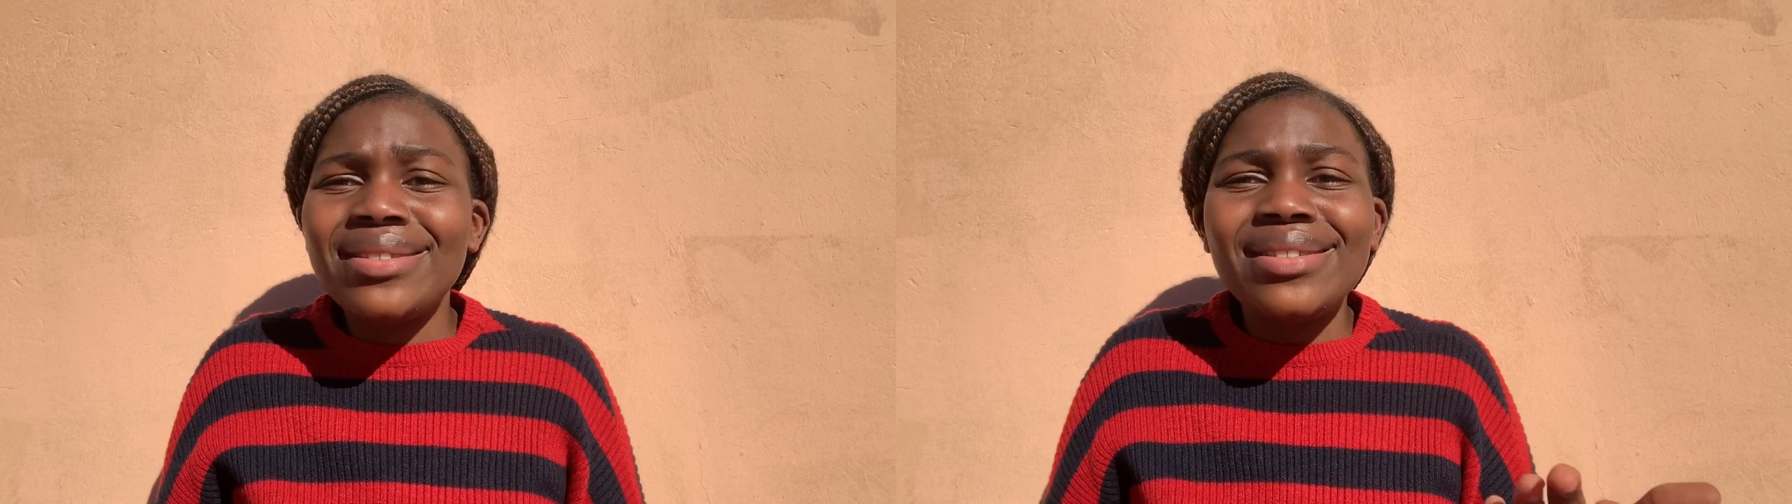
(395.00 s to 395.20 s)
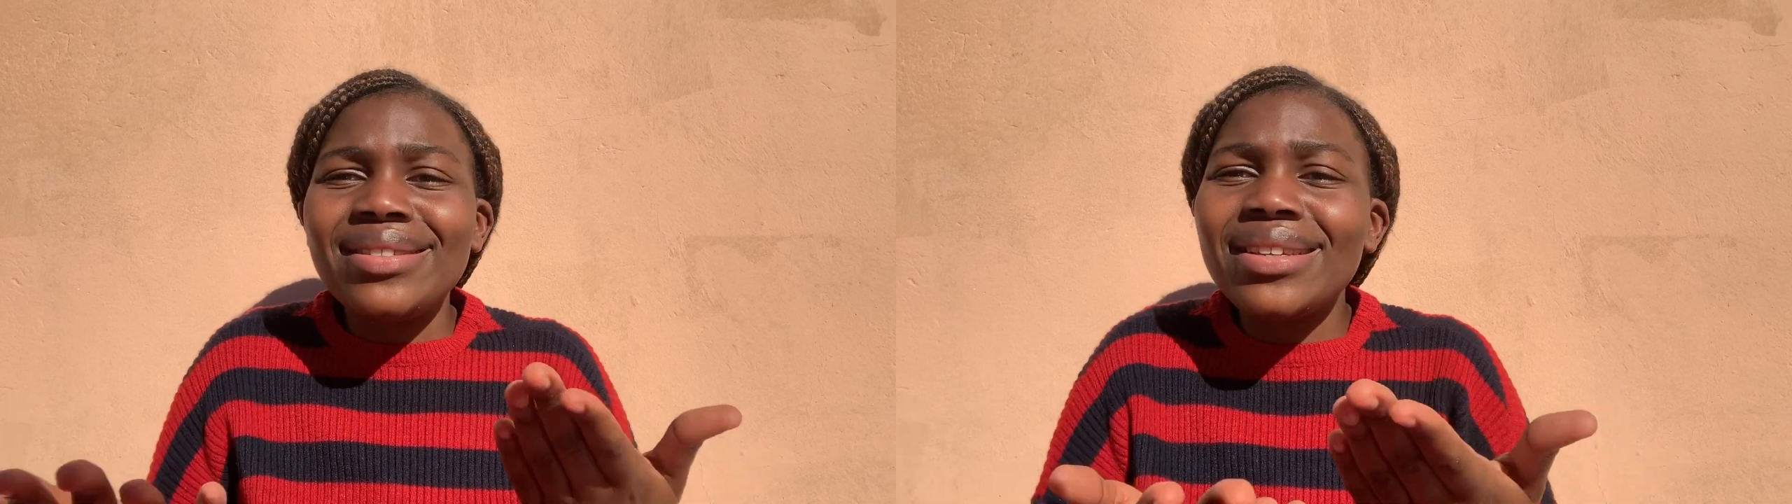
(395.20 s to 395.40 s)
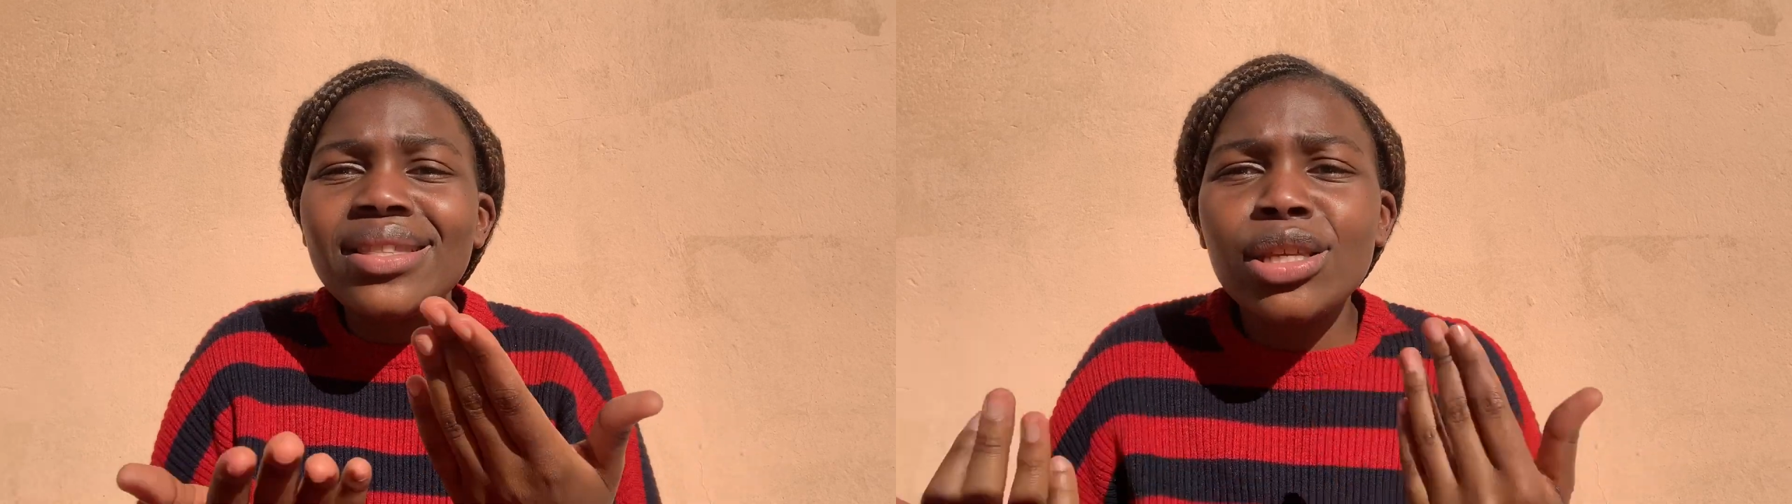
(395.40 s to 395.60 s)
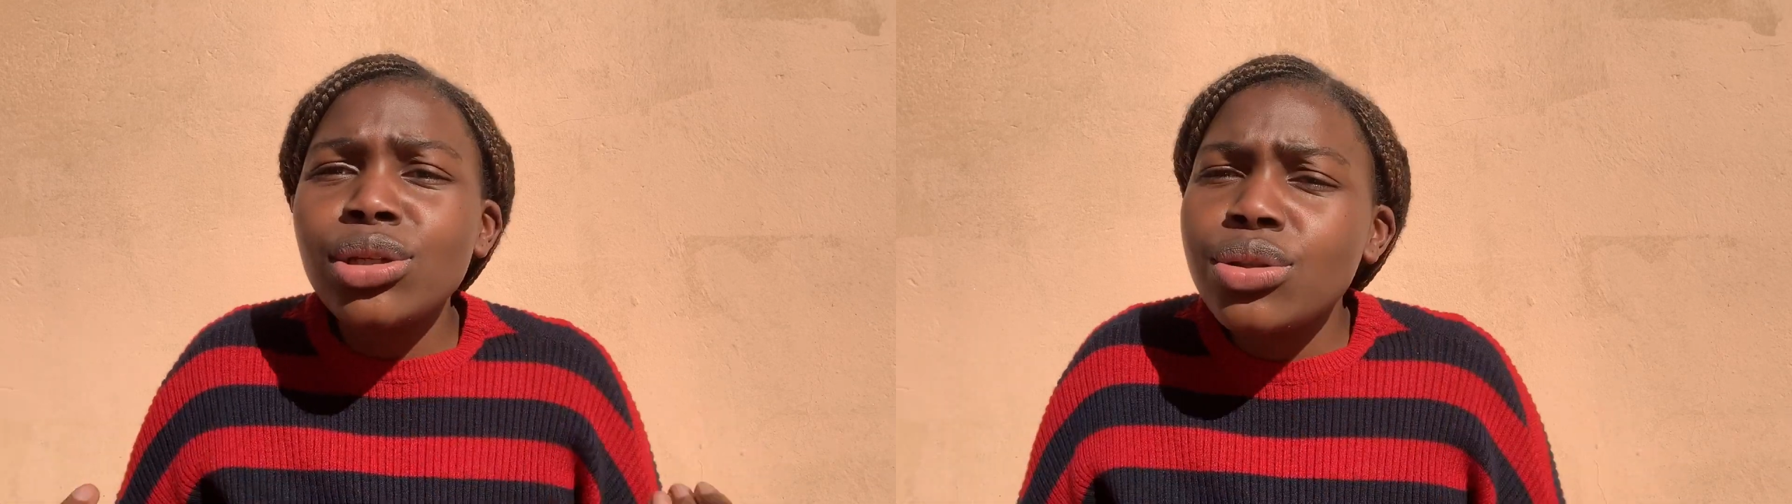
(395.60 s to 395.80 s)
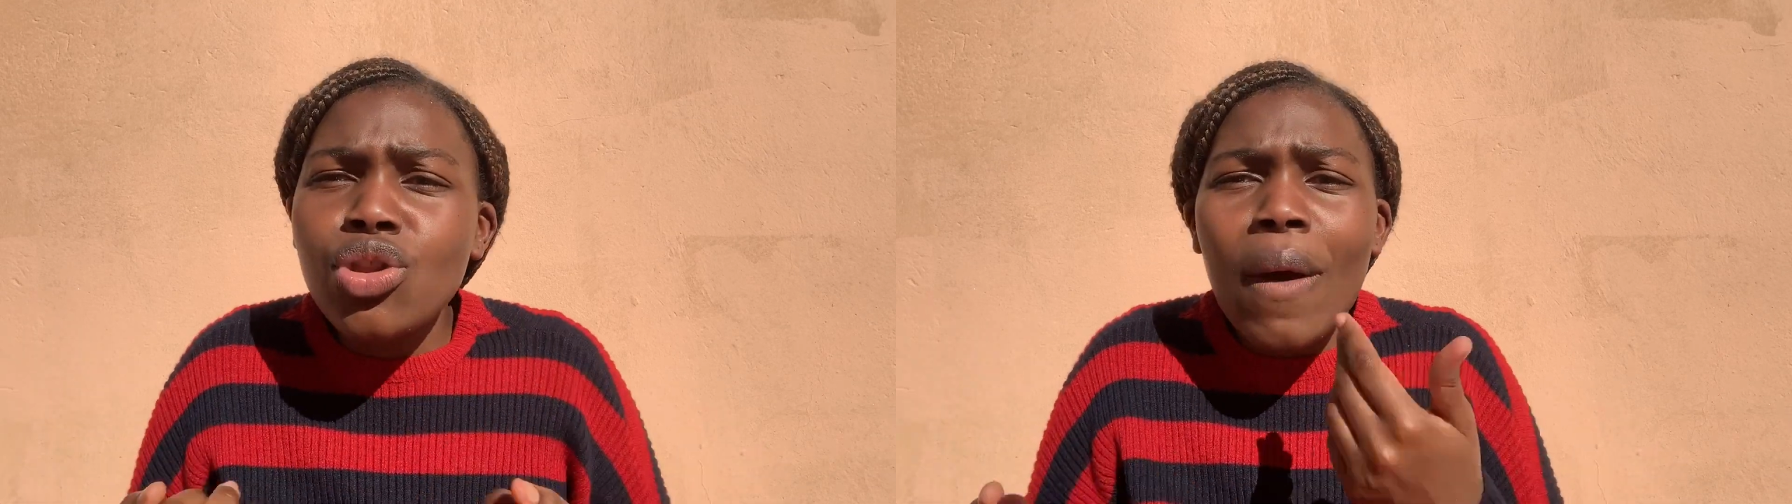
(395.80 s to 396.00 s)
Does
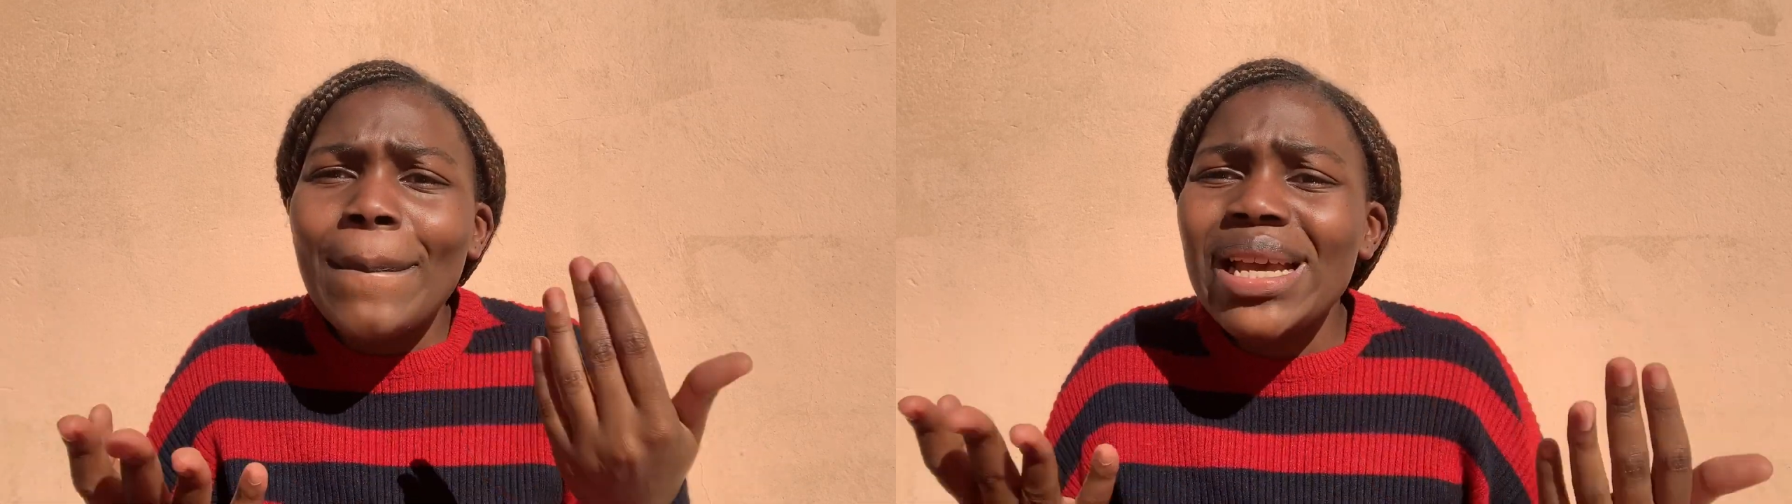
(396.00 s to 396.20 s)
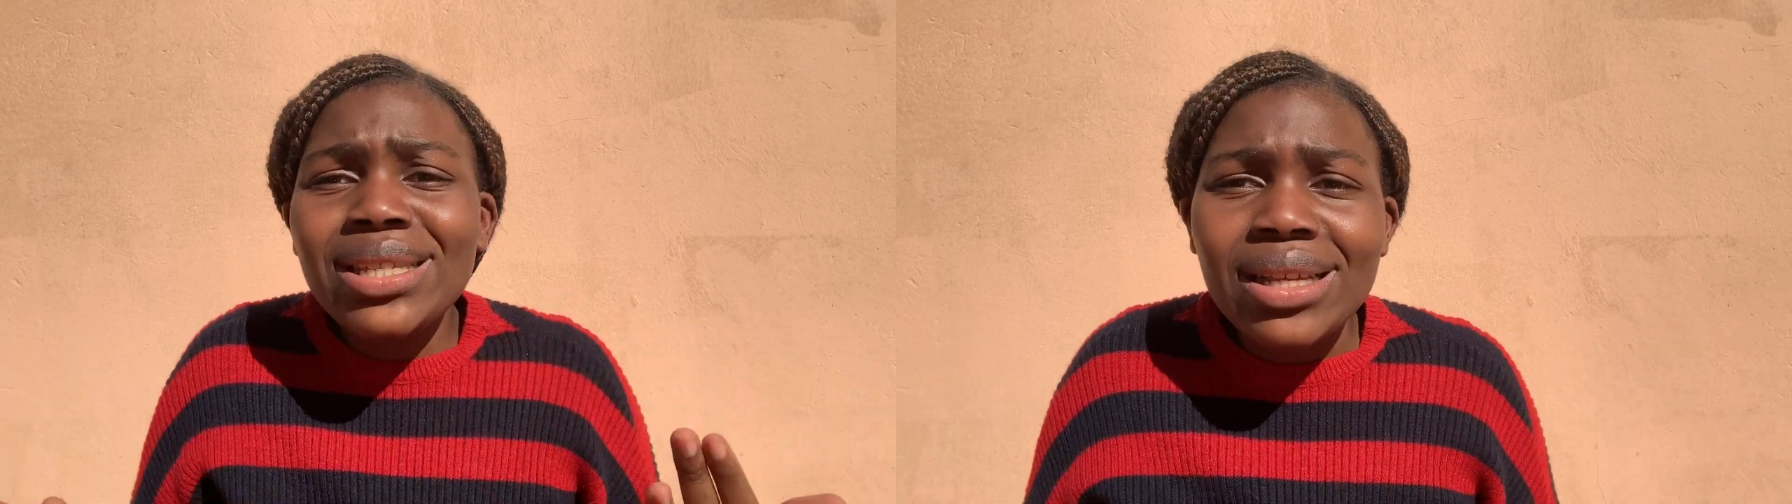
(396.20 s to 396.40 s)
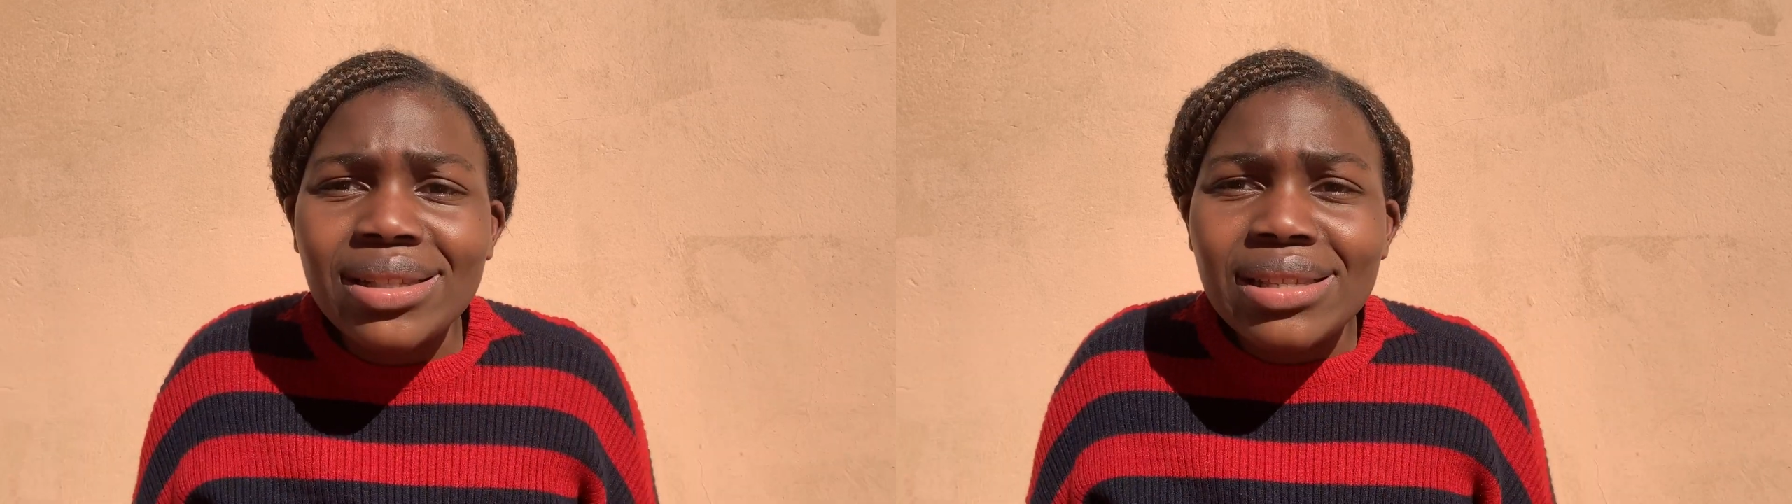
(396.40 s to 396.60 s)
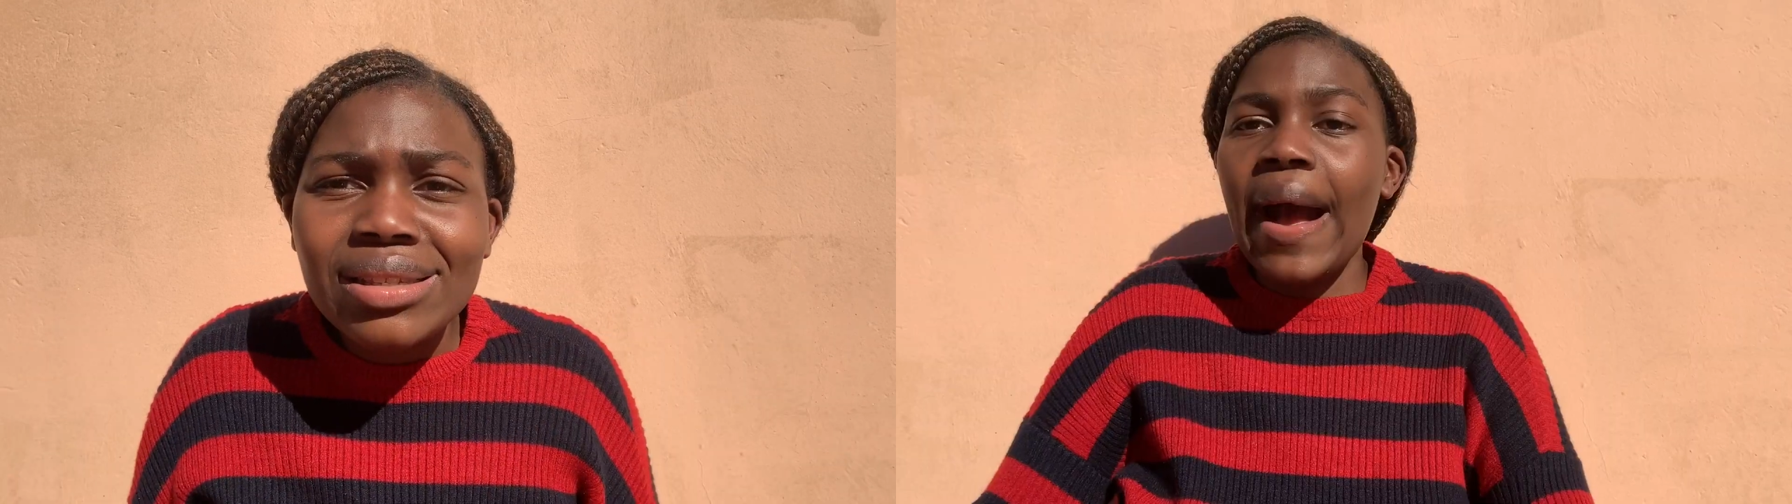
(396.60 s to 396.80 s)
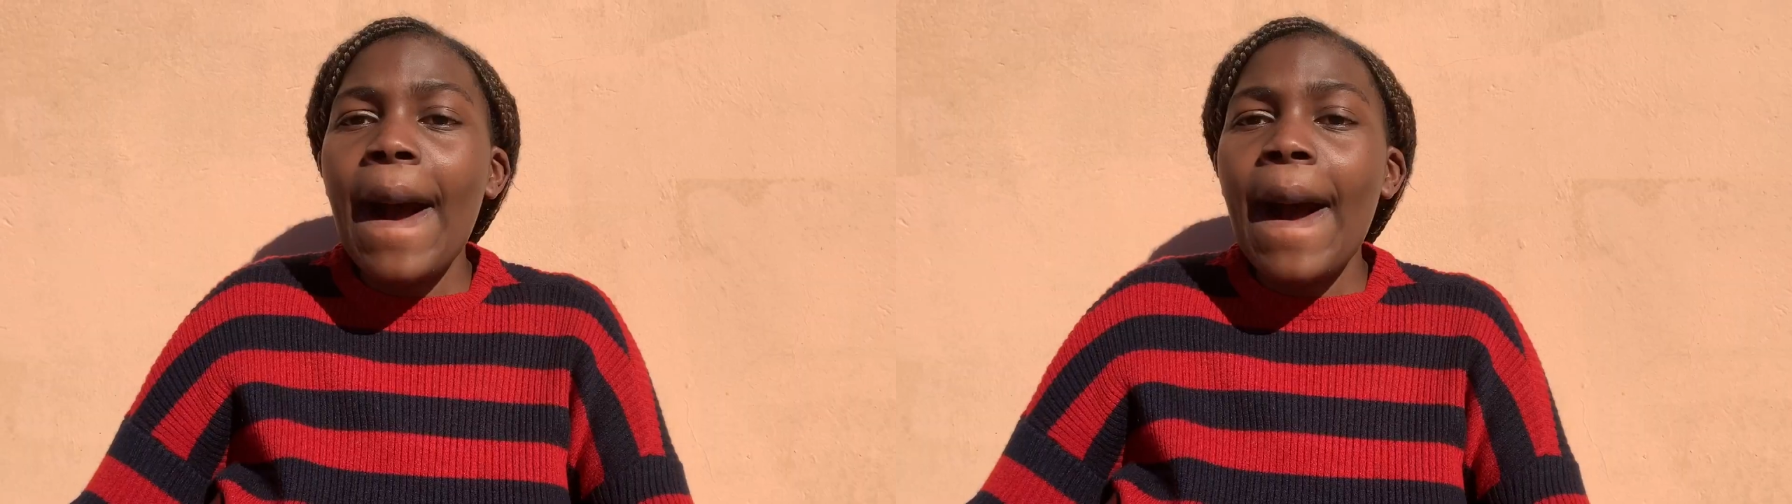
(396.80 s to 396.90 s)
this not make sense?